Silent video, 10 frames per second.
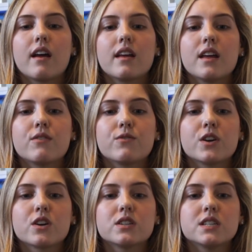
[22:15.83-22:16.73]
if
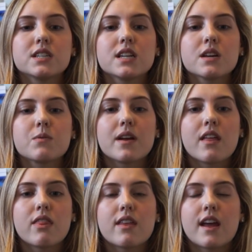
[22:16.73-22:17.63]
you're dealing with
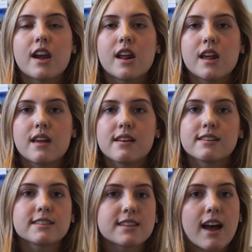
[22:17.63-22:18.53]
any
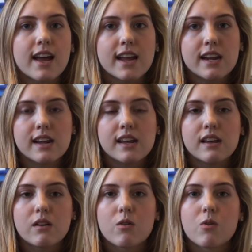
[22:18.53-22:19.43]

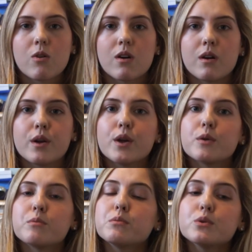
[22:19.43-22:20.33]
anxiety or
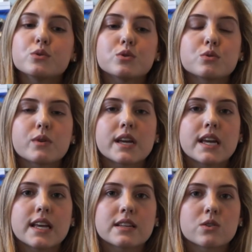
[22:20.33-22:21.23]
mood
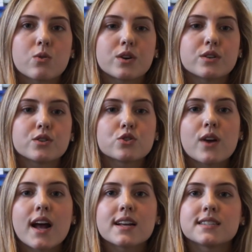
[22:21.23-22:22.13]
swings or
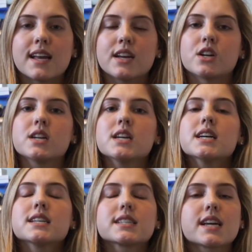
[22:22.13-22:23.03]
stress and you're
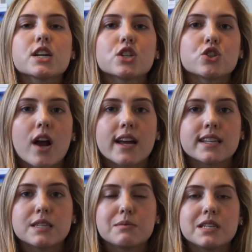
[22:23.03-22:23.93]
scared to try
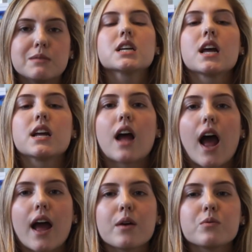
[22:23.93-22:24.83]
CBD,
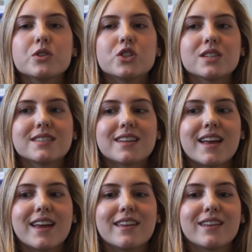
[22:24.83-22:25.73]
I would just
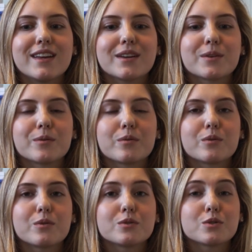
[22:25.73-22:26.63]
say, like,
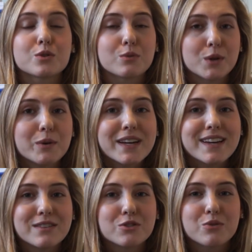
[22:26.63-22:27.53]
screw it
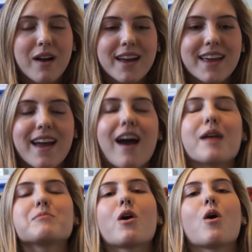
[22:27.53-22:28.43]
and try it.
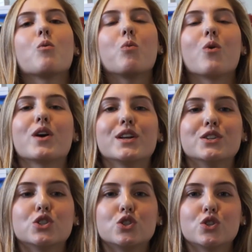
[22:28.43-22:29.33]
I'm not one
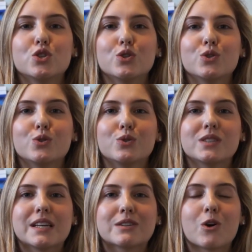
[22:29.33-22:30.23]
to
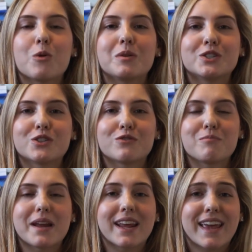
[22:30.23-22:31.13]
take a whole bunch of
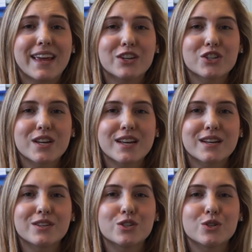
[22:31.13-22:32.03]

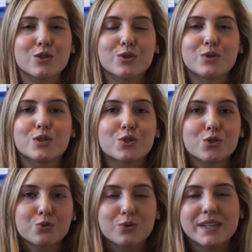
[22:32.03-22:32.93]
medication to
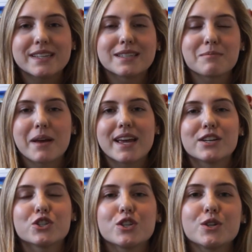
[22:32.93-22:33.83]
treat my
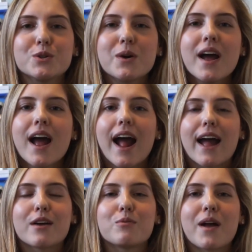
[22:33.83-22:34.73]
issue.
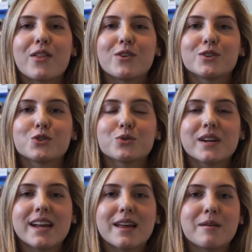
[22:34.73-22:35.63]
I'd rather treat
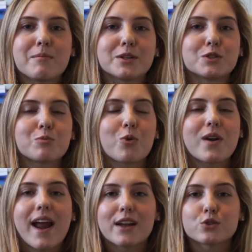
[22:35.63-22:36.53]
it a much more
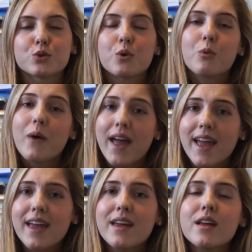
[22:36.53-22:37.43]
natural
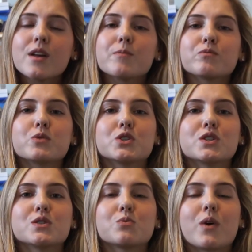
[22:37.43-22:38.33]
way, which
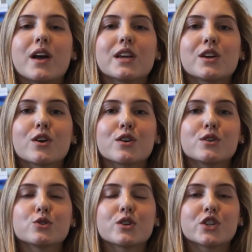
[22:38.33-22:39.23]
is what Cured
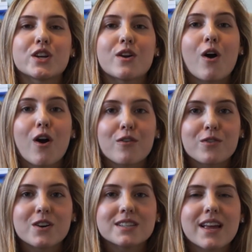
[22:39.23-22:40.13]
Nutrition
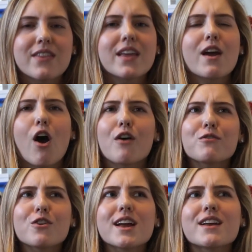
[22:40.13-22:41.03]
offers. And they
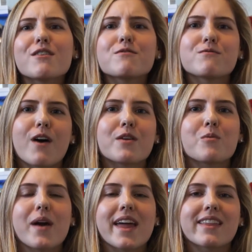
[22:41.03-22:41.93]
offer it in a fun
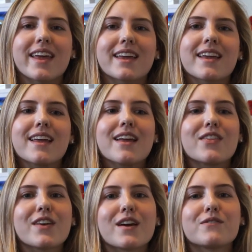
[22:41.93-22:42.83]
way. Like,
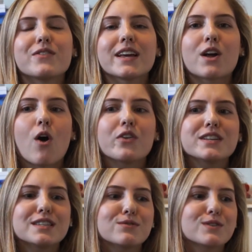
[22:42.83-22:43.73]
they have like all
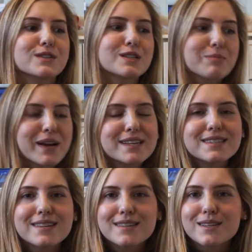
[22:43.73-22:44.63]
these different
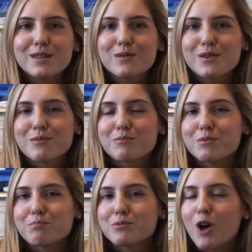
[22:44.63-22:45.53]
spices that you can
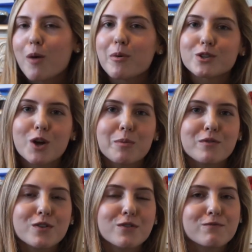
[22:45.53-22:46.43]
top on top of
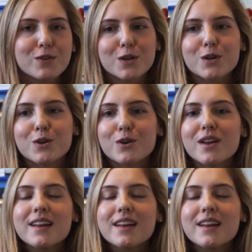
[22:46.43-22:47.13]
your food.